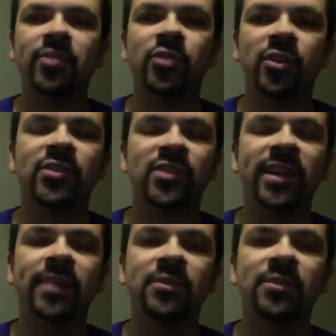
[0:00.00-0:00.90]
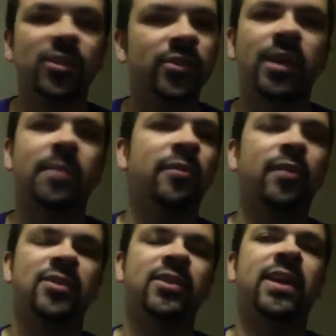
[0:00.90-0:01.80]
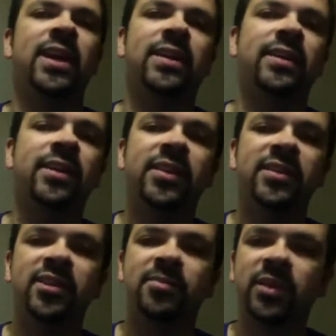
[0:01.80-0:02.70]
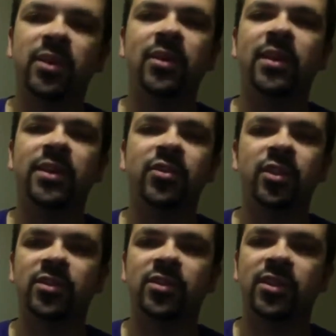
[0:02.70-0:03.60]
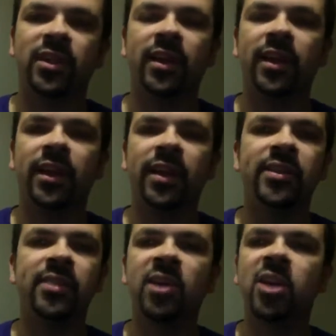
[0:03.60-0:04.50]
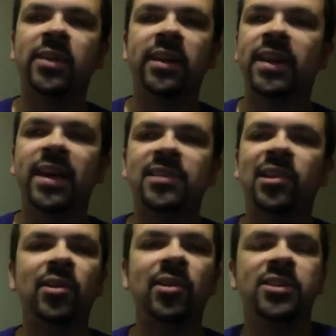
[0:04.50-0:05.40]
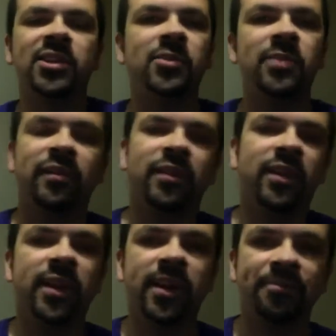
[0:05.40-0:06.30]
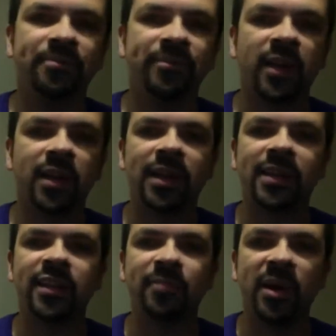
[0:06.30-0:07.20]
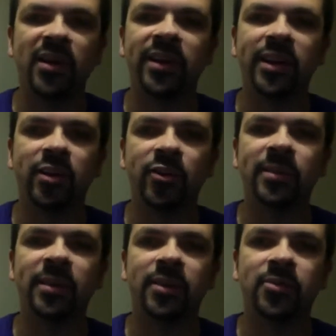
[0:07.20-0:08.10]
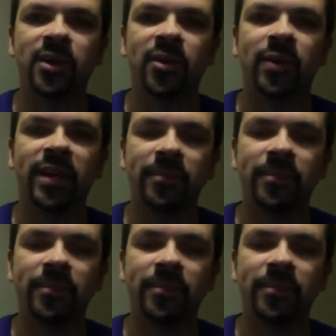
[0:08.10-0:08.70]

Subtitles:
should see him suit up for us again. You know, this is purely just in the moment, and it has a lot to do with the collective bargaining agreement as well, right?